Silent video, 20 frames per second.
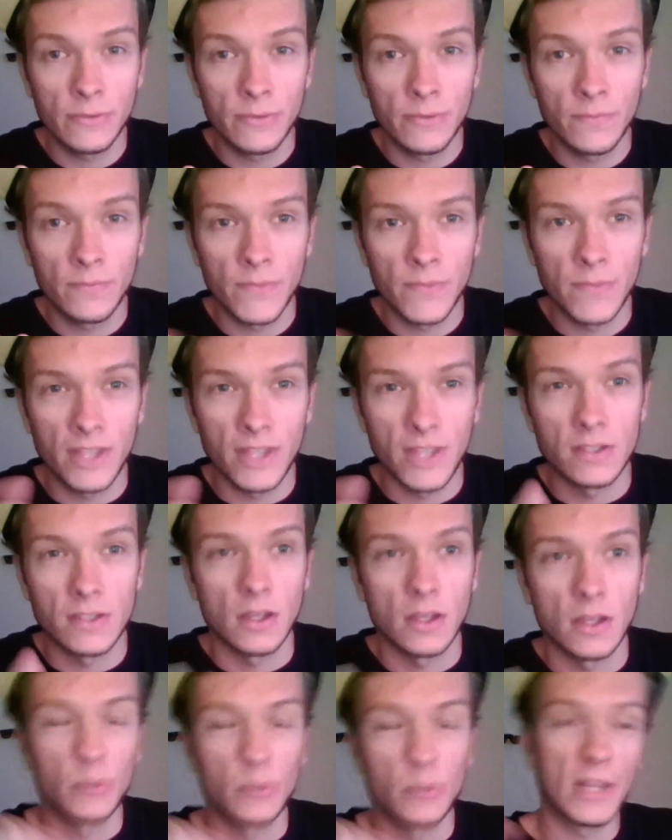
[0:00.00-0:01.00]
It's a
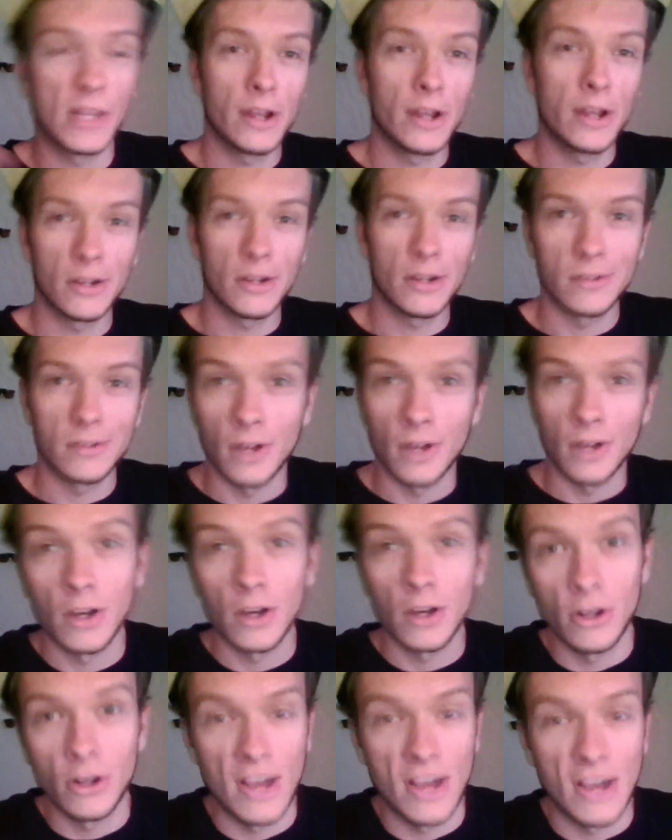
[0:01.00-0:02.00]
play on a call
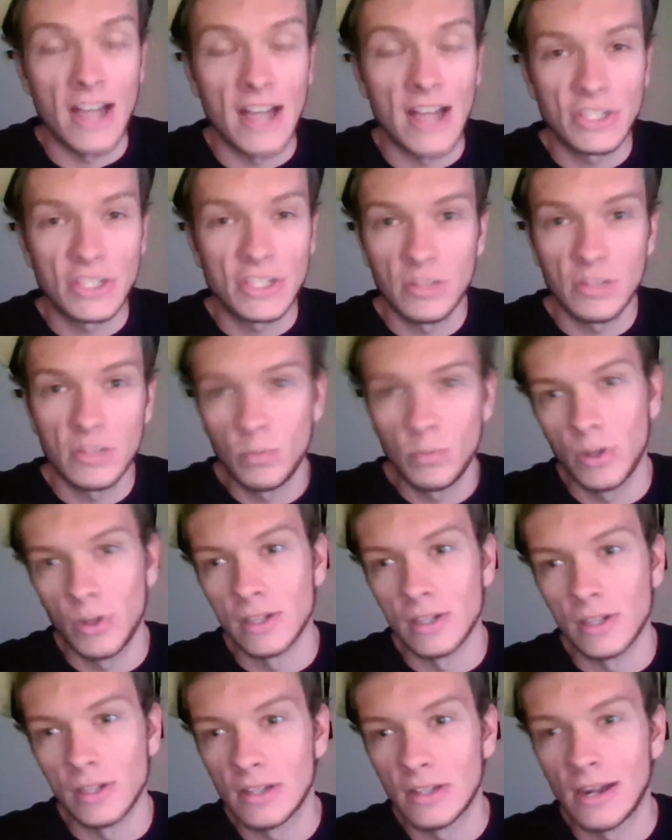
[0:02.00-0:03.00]
to action, but
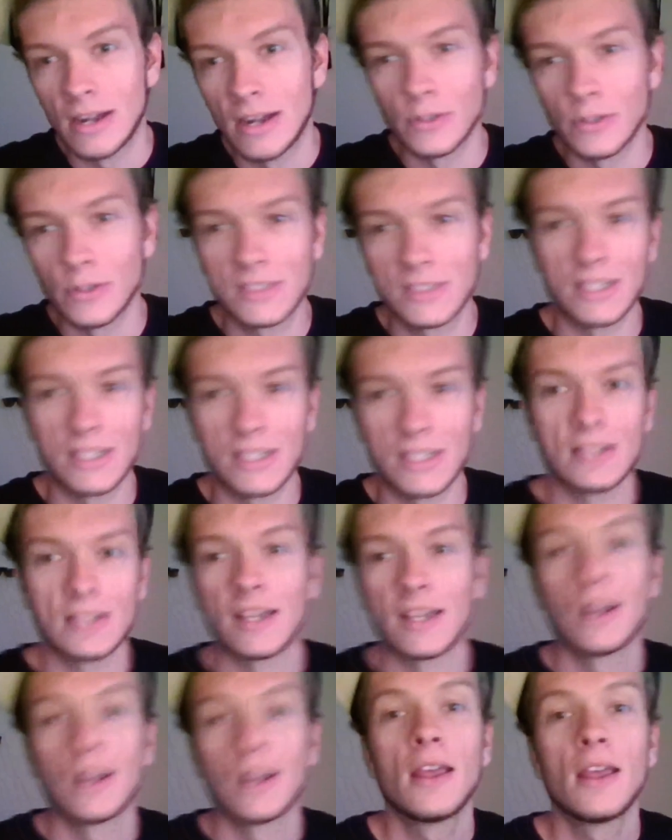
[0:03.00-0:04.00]
I was saying that
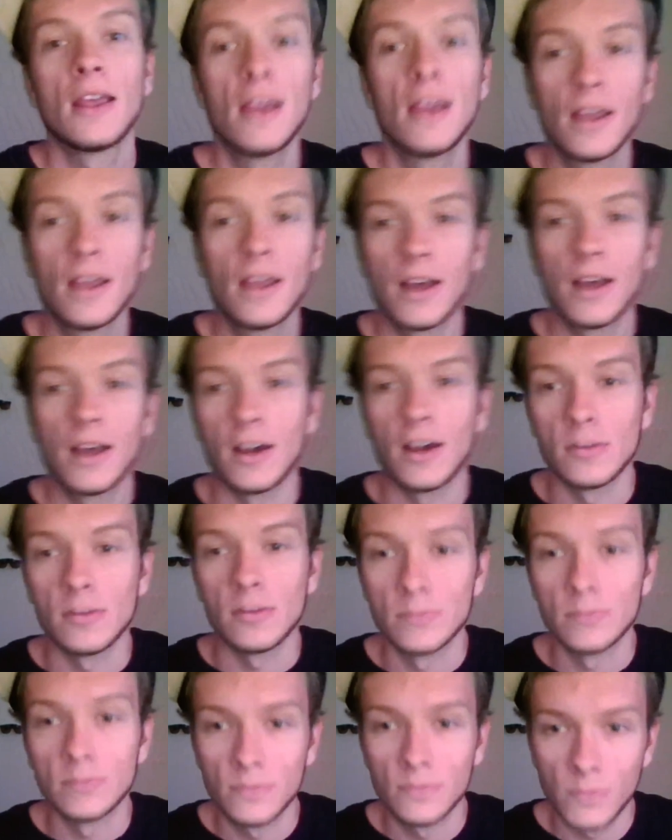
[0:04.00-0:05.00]

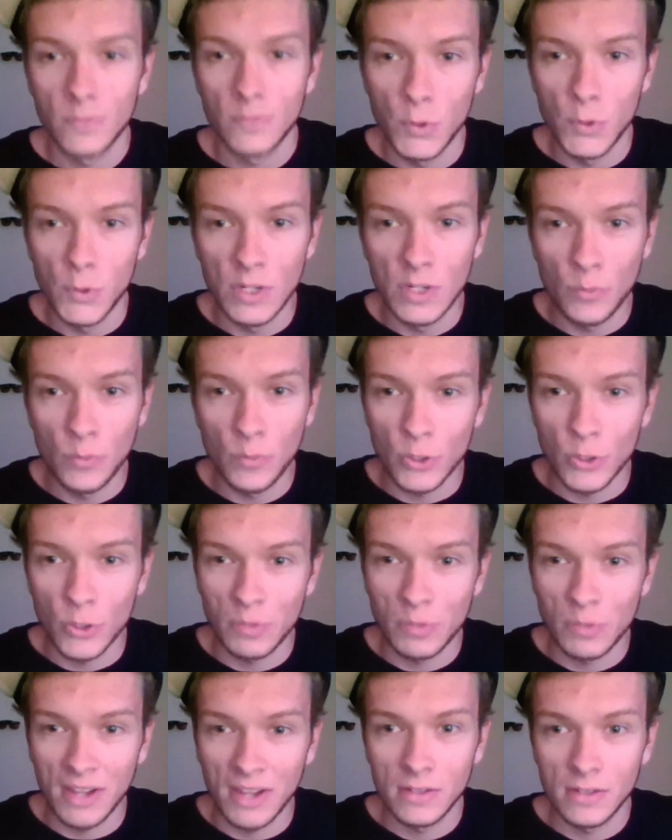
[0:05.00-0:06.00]
you need
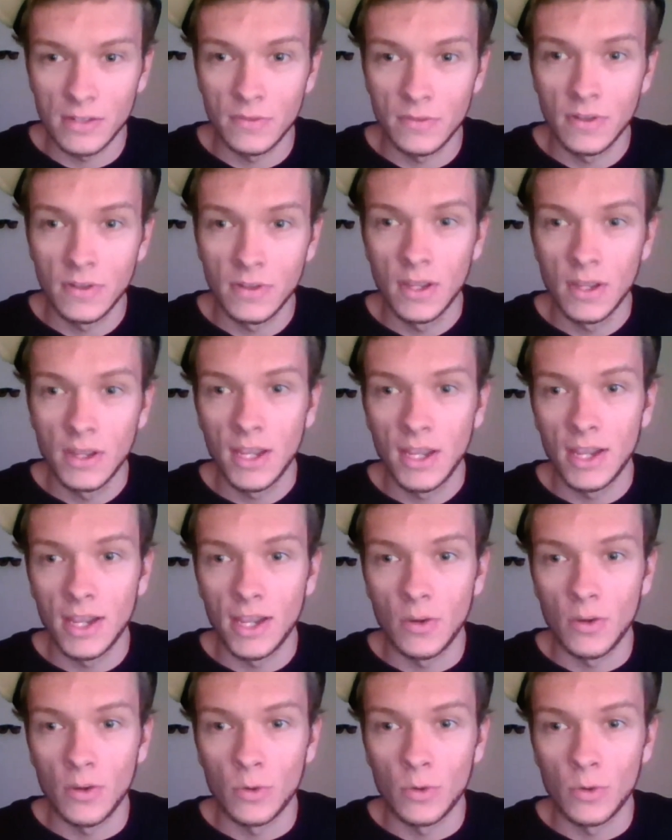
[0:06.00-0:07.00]
perspective in
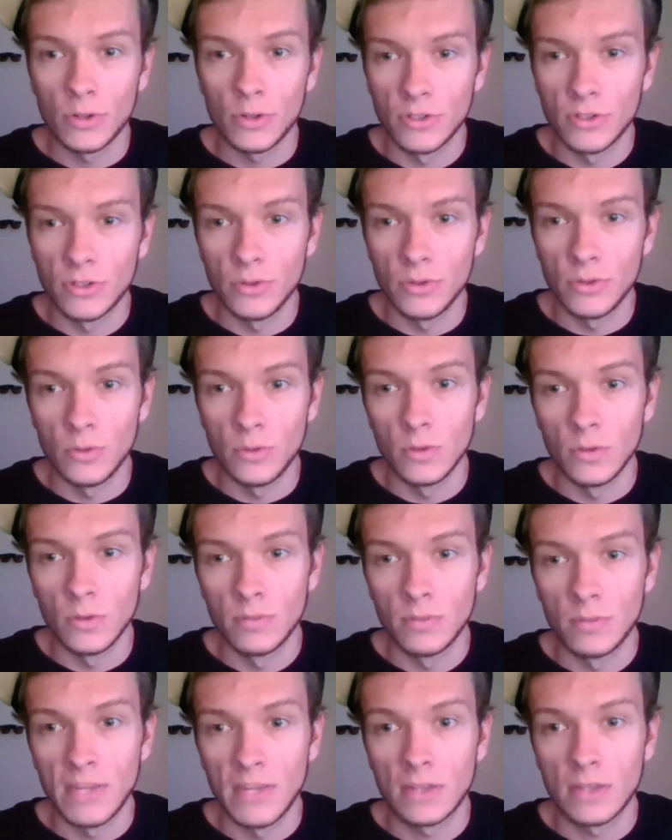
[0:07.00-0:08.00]
order to
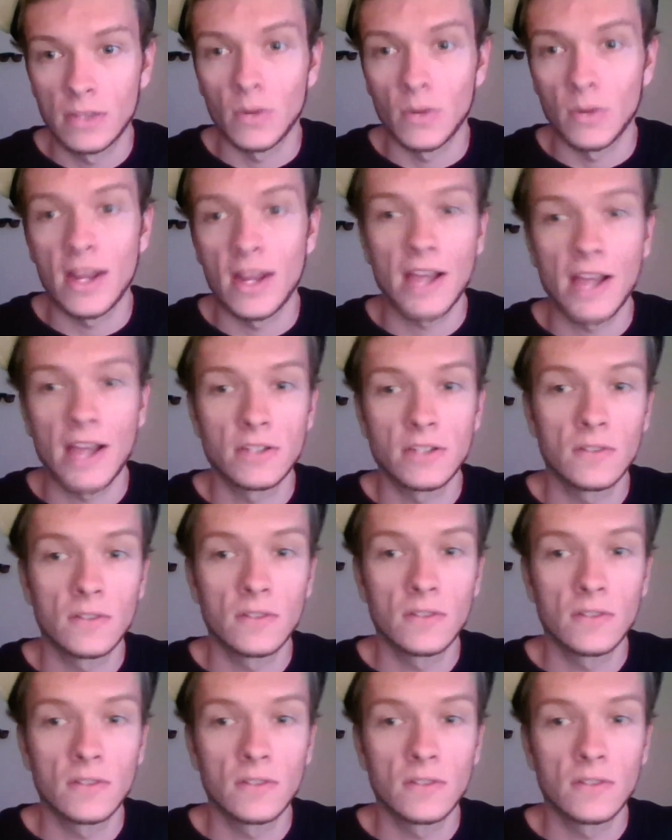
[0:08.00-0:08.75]
make the right actions.